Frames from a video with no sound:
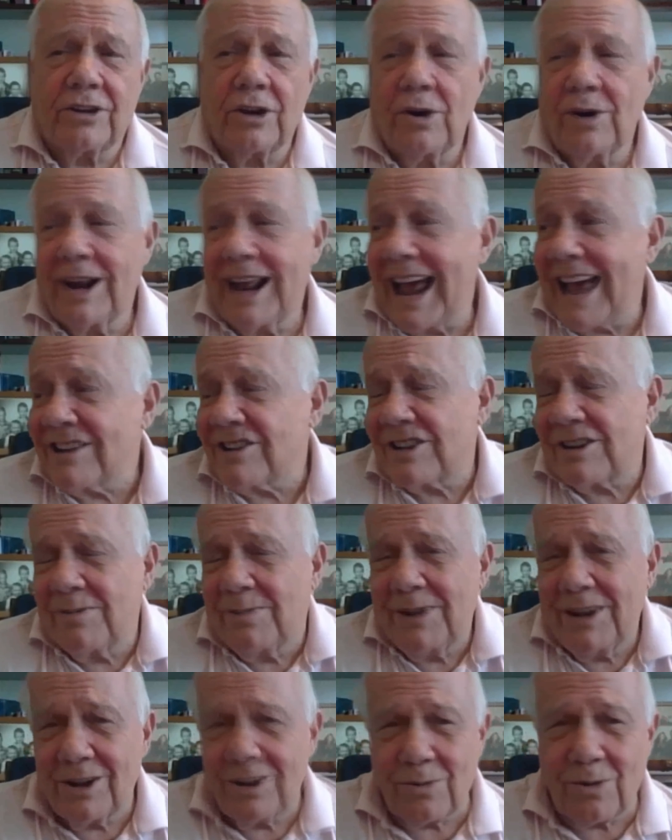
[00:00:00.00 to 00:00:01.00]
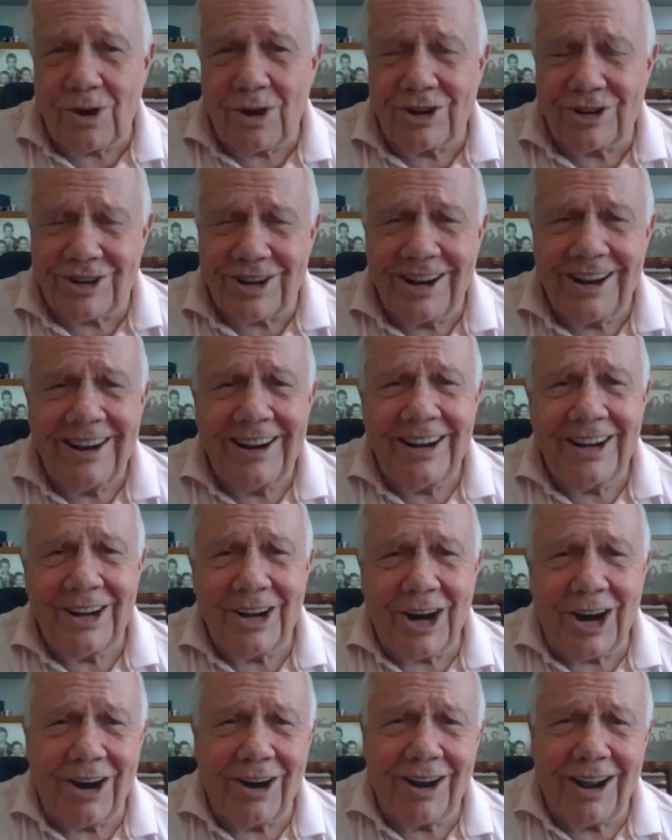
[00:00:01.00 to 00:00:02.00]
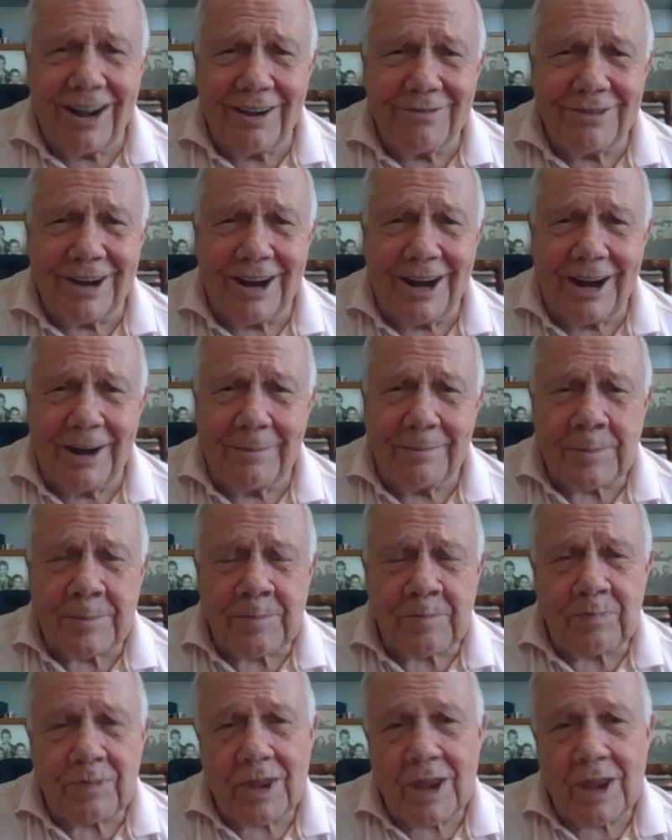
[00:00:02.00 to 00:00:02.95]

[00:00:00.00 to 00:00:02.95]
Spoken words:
So it has to be the worst in our lifetime.